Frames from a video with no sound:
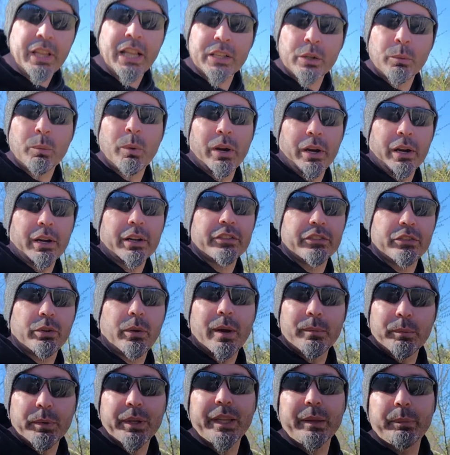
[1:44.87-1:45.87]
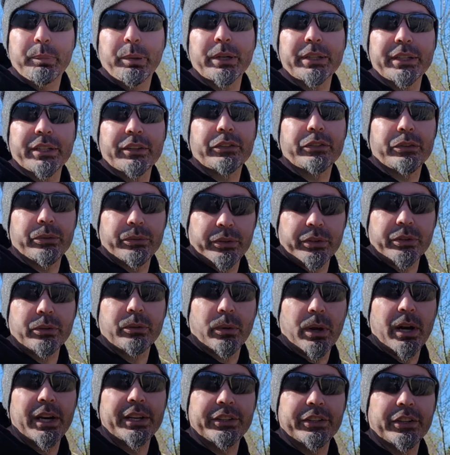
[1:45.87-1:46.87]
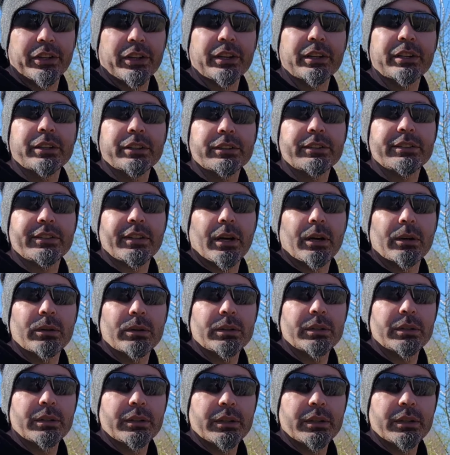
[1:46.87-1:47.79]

a lot of work. So I'm really putting it through the grinder. So.